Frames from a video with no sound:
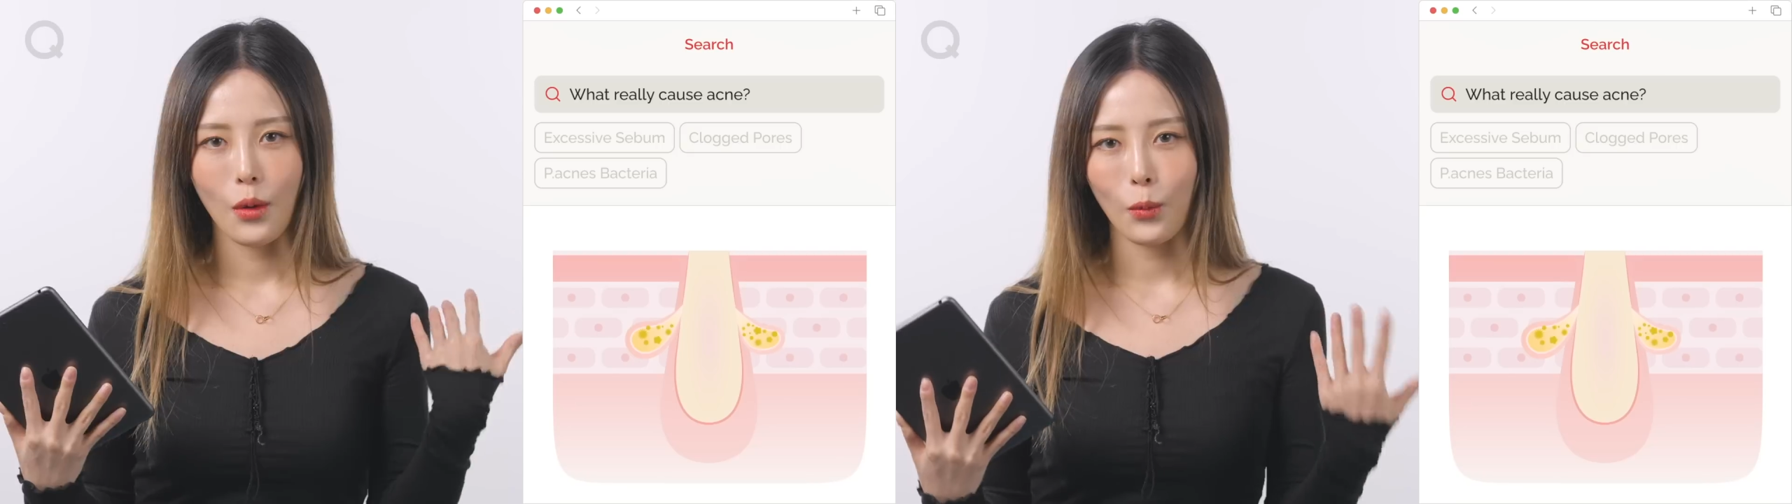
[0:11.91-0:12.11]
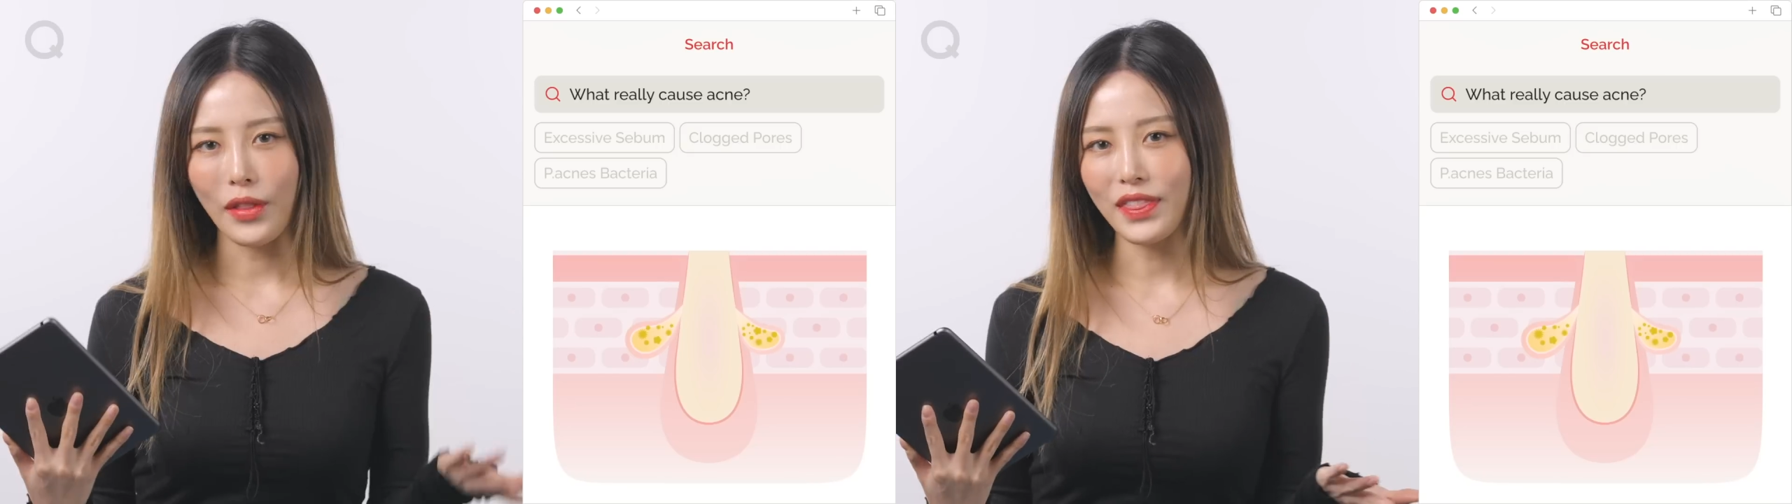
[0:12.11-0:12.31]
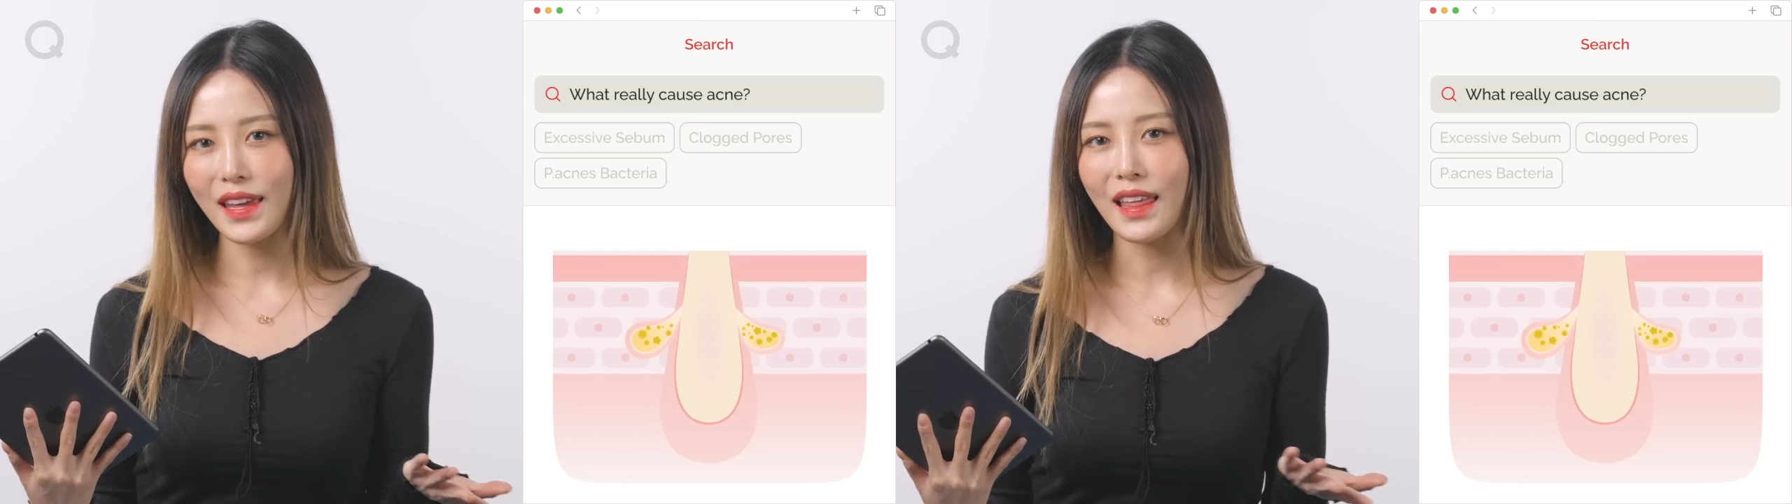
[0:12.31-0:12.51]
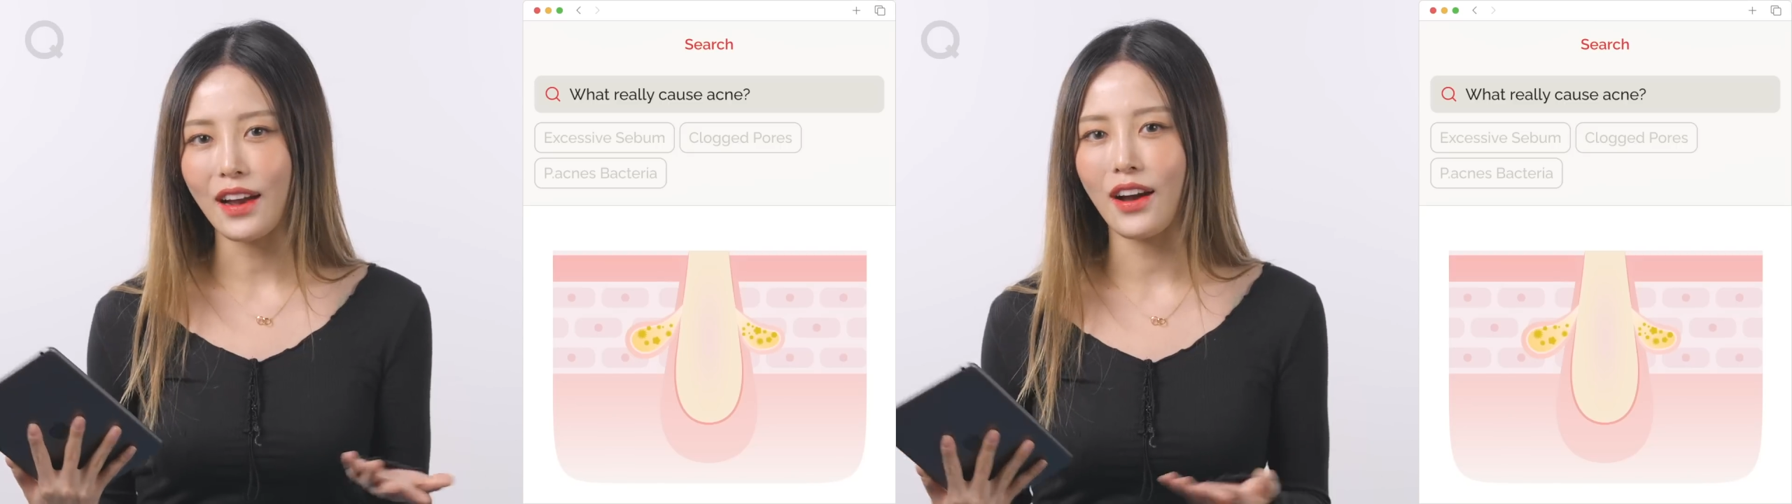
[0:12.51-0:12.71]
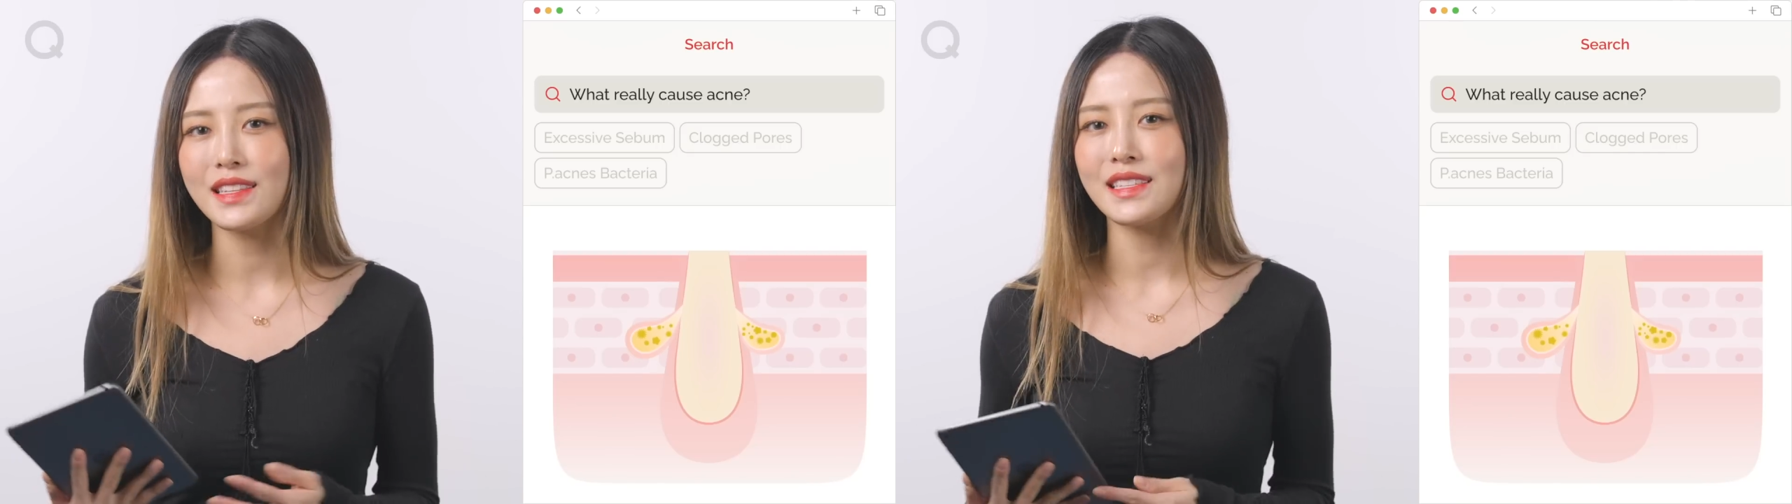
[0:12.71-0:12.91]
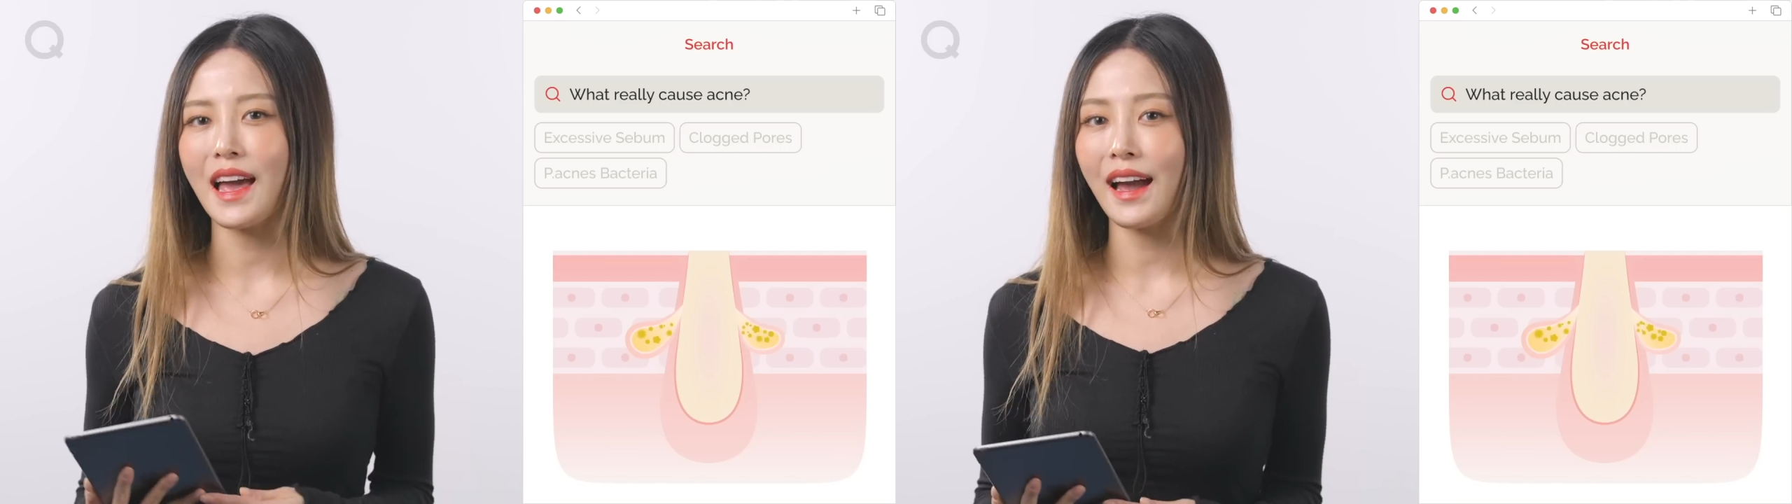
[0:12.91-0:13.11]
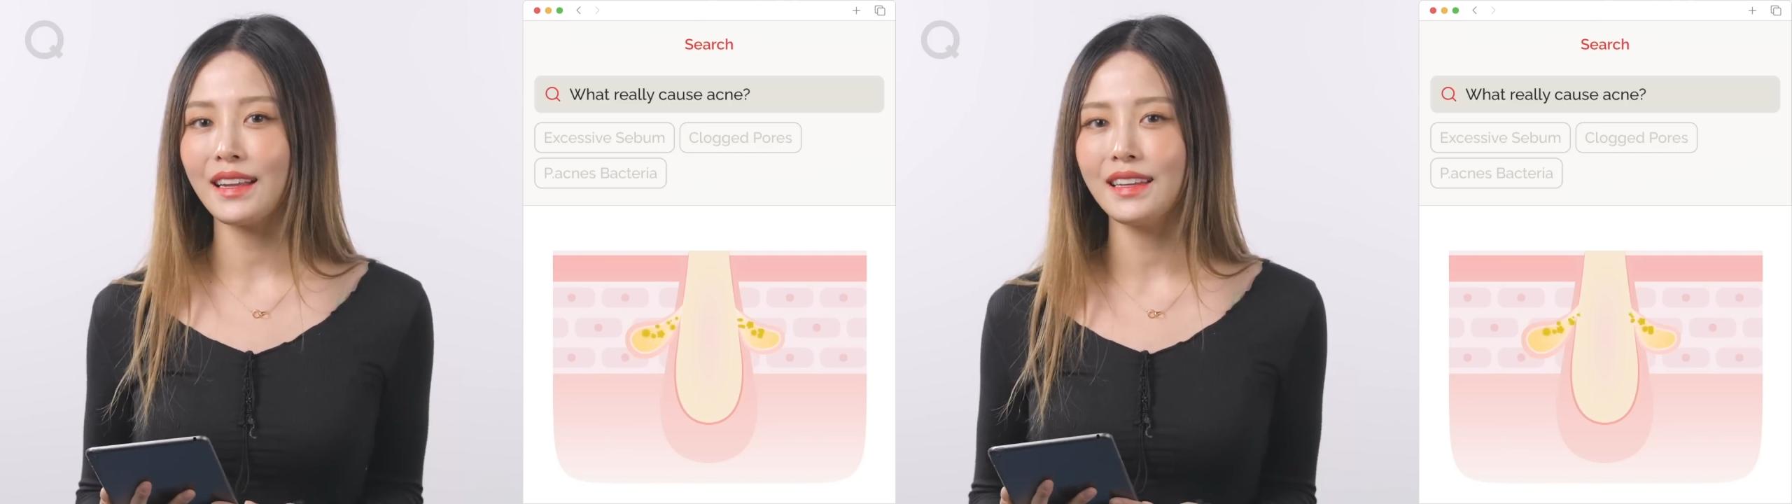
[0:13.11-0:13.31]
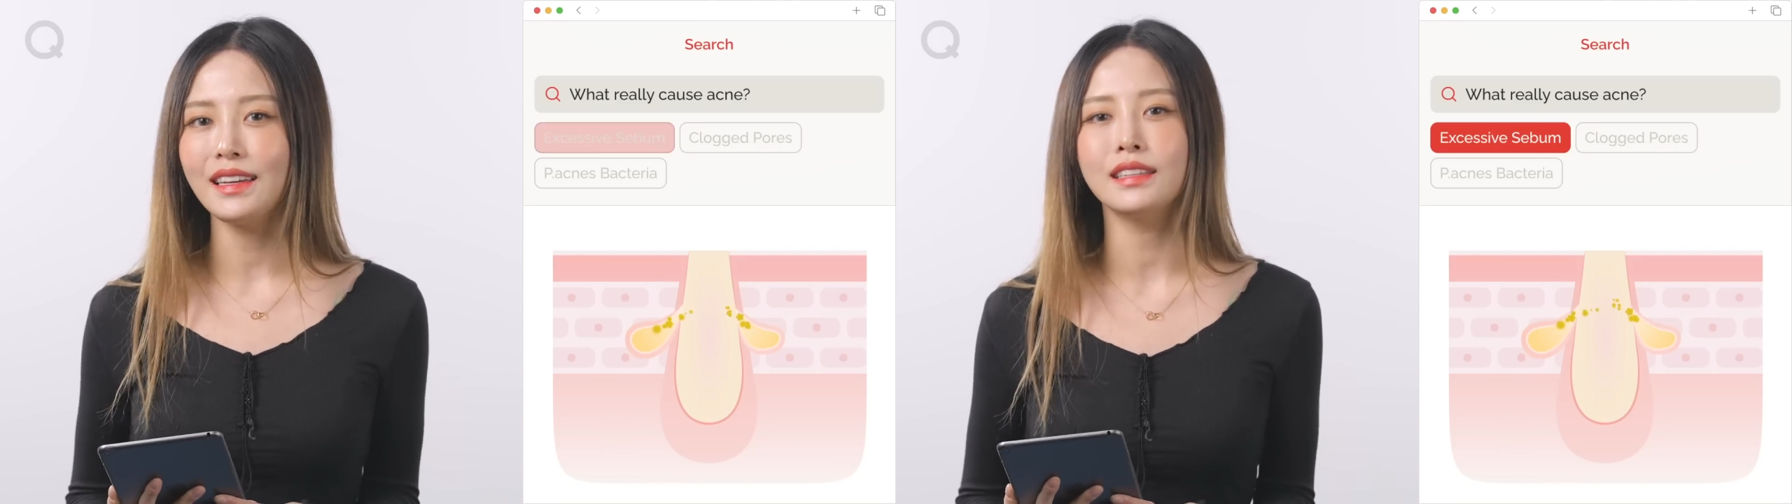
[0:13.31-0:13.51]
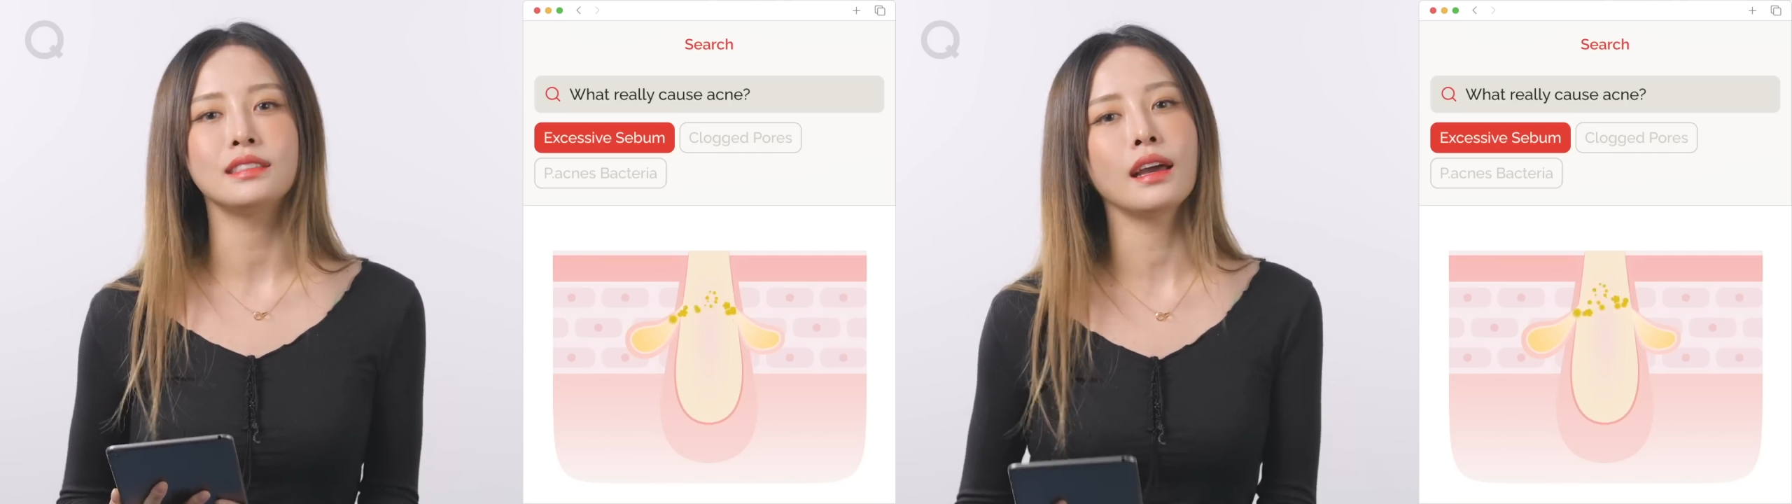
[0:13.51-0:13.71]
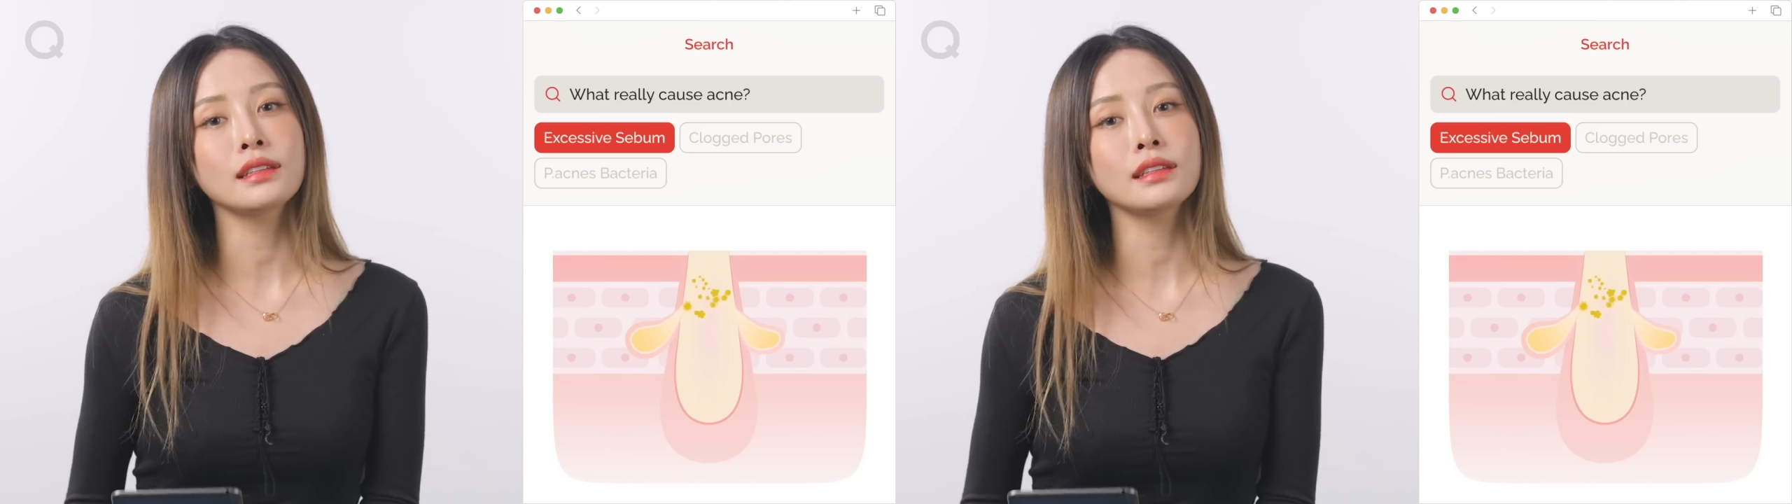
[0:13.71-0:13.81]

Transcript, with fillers: One thing that causes acne is